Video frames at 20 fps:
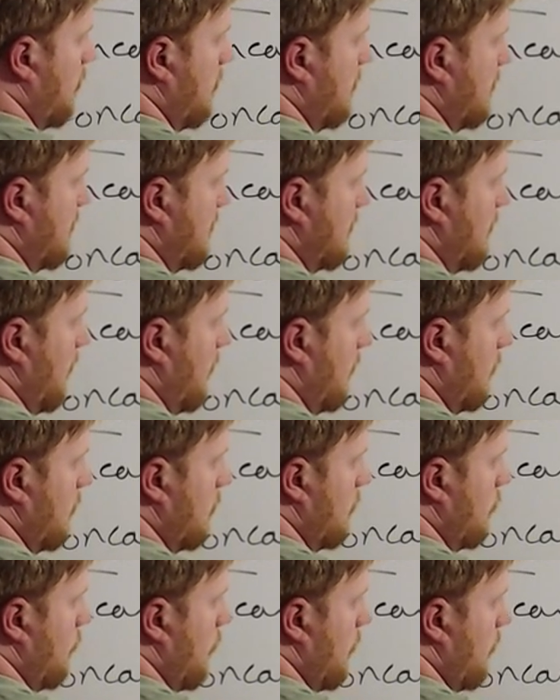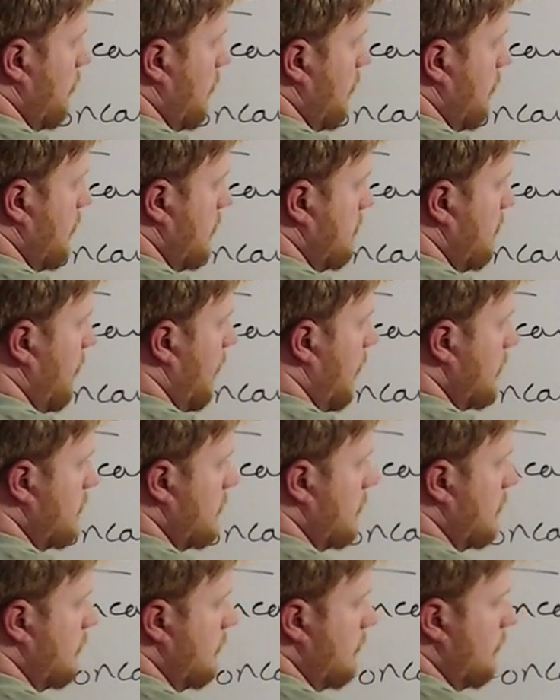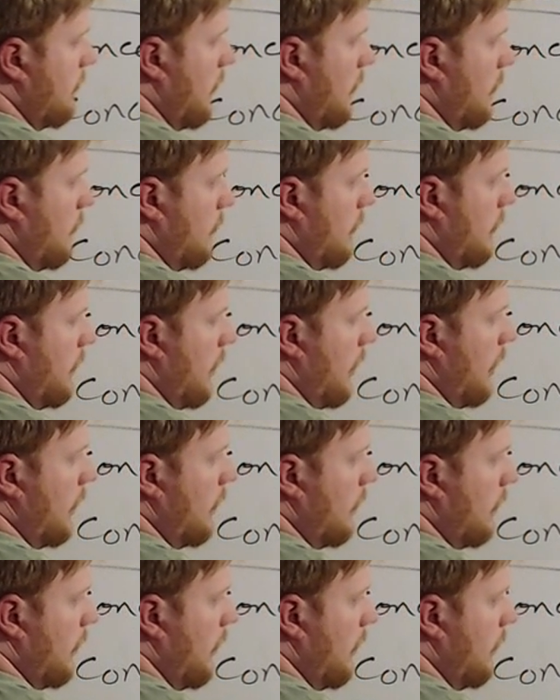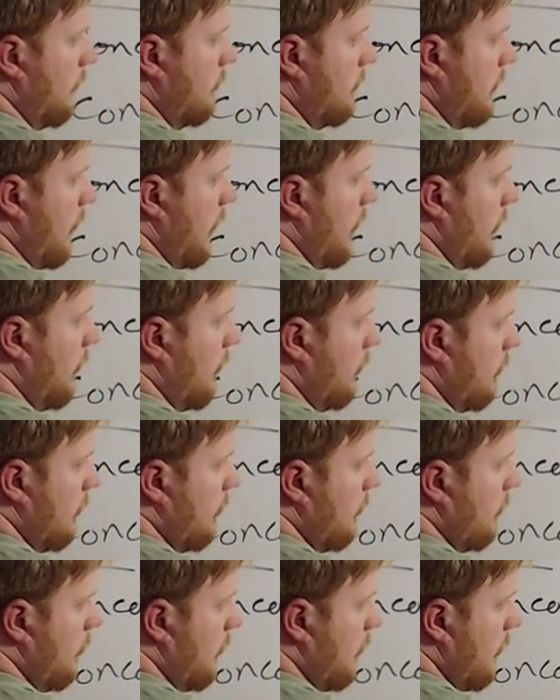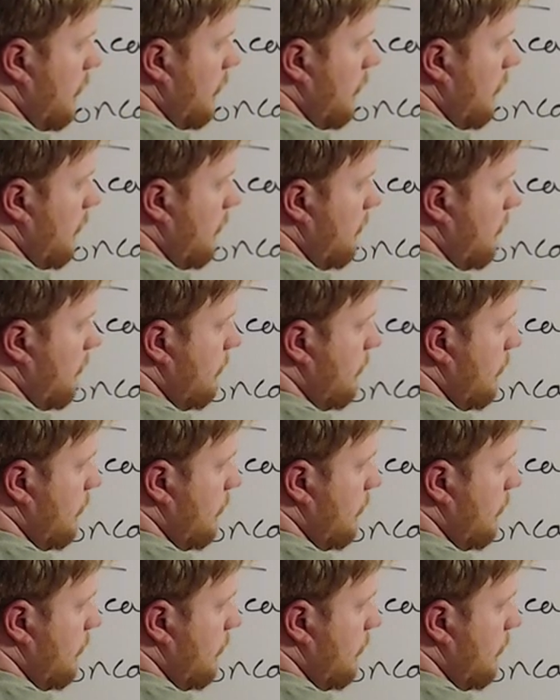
the second derivative is positive, and we're concave down when the